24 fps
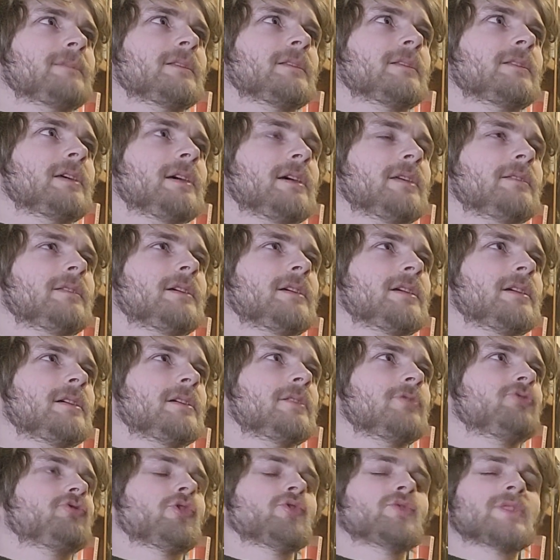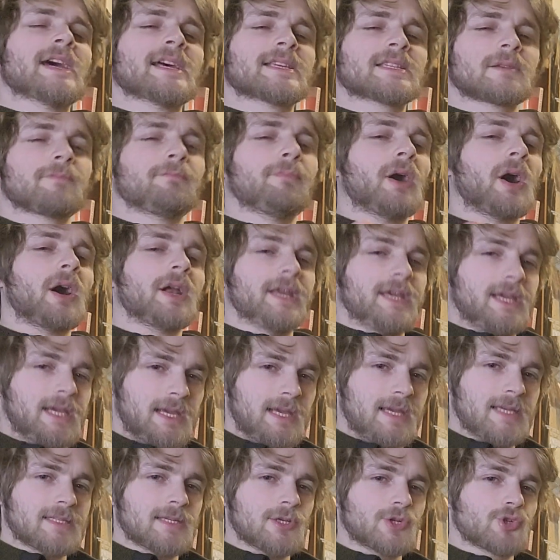the grotesque body is a